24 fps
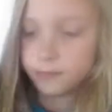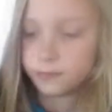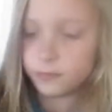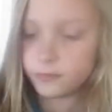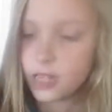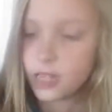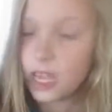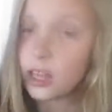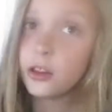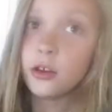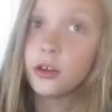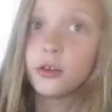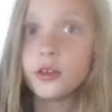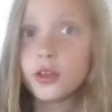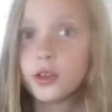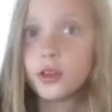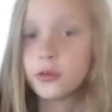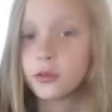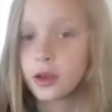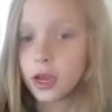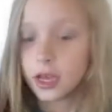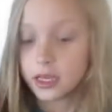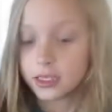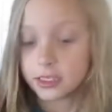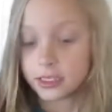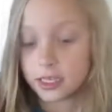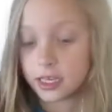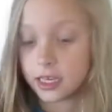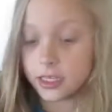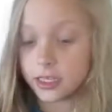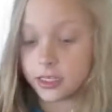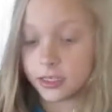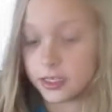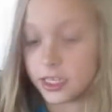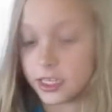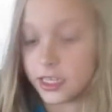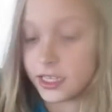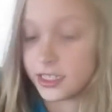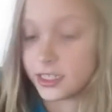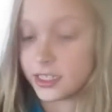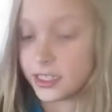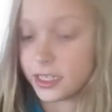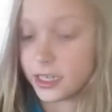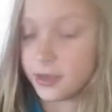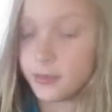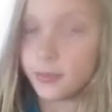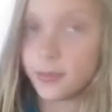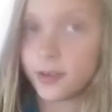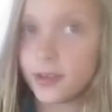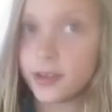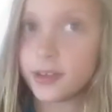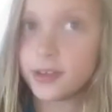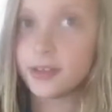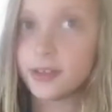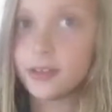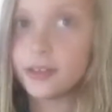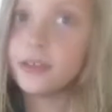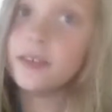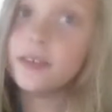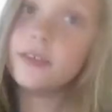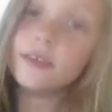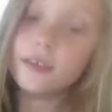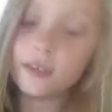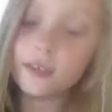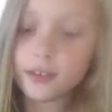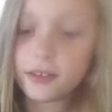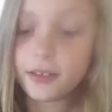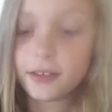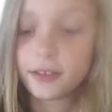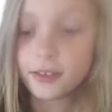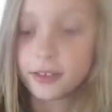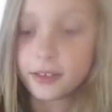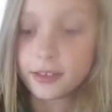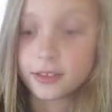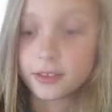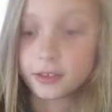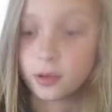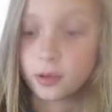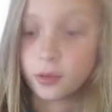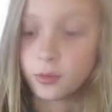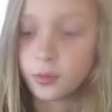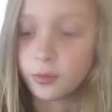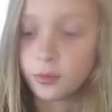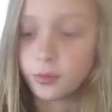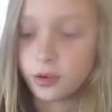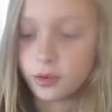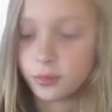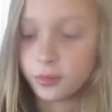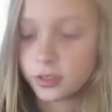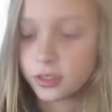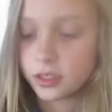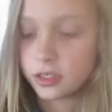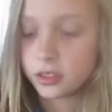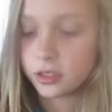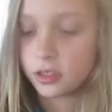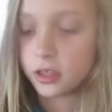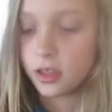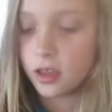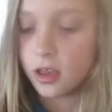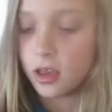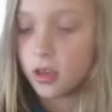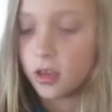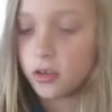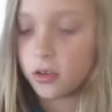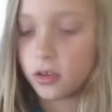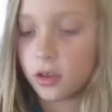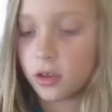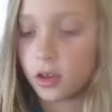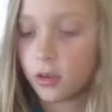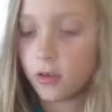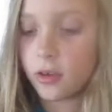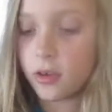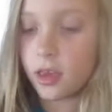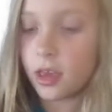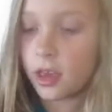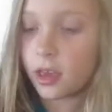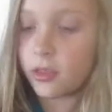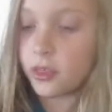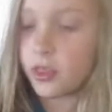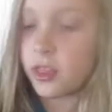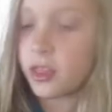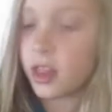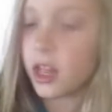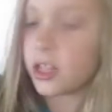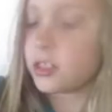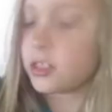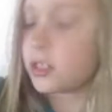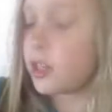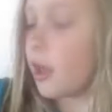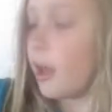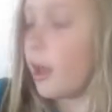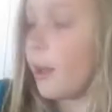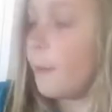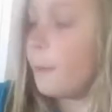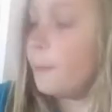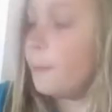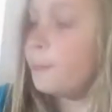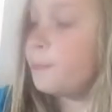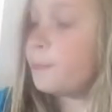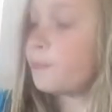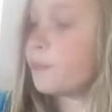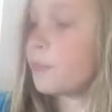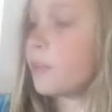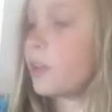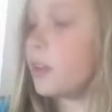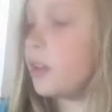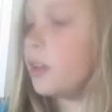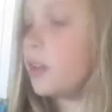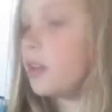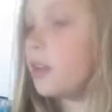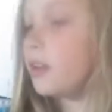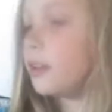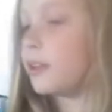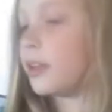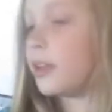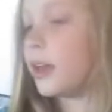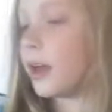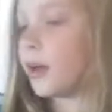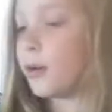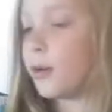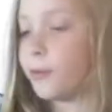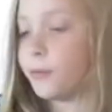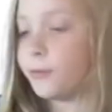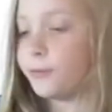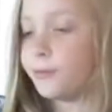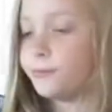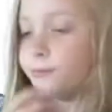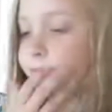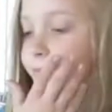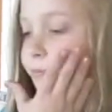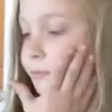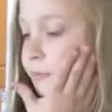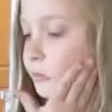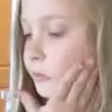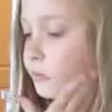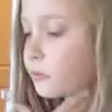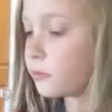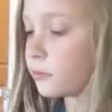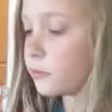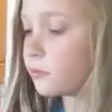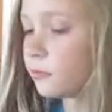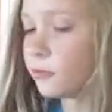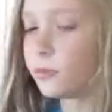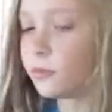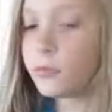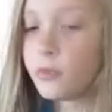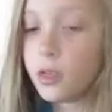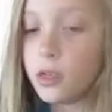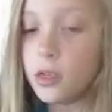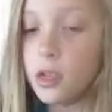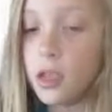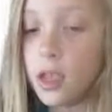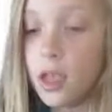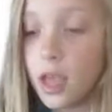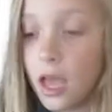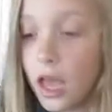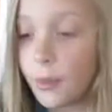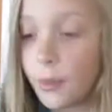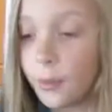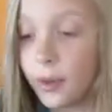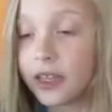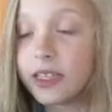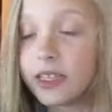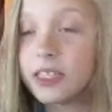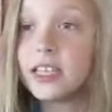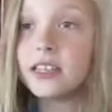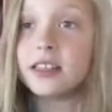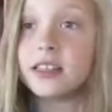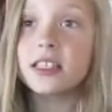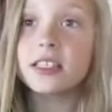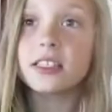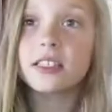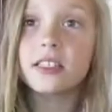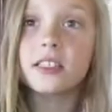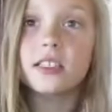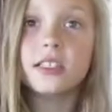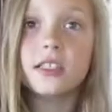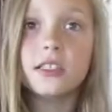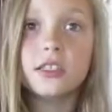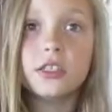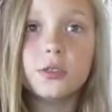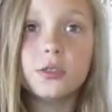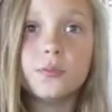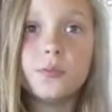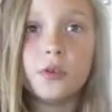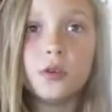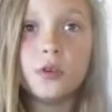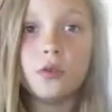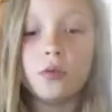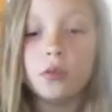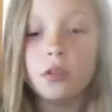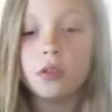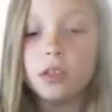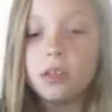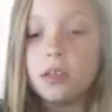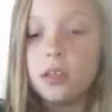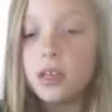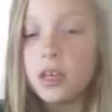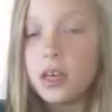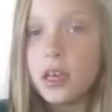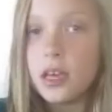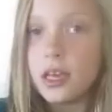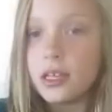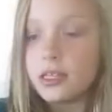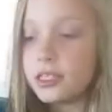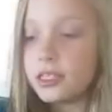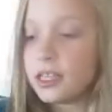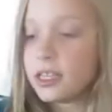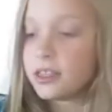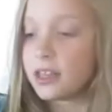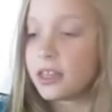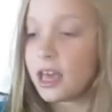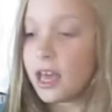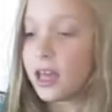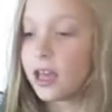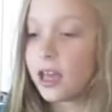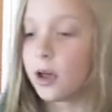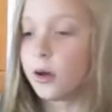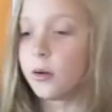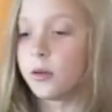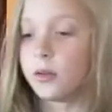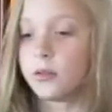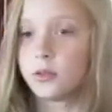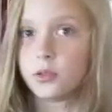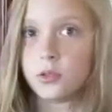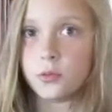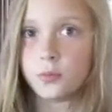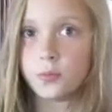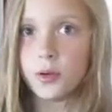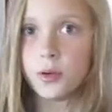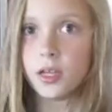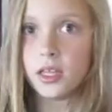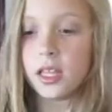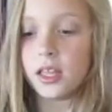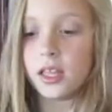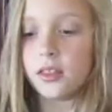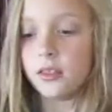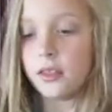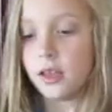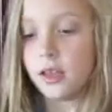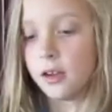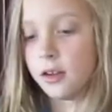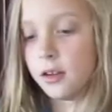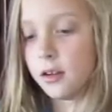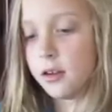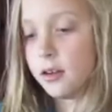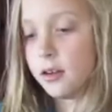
I know you guys can't taste it, but it's a little bit more mustard. Okay, I think that's good. Now, I might take this little spoon and take that out and put it in there.